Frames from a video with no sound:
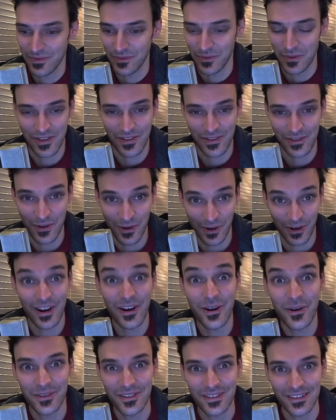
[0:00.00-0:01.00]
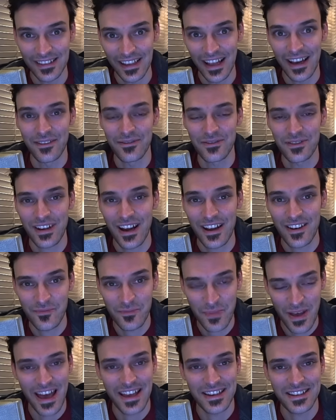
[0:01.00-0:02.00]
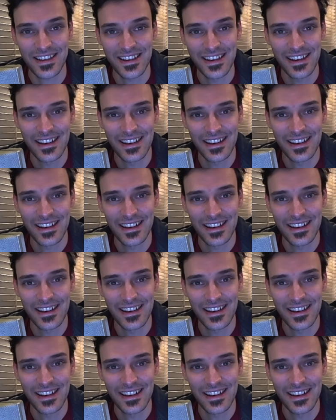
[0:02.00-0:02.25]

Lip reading: with your own loved kind of pet,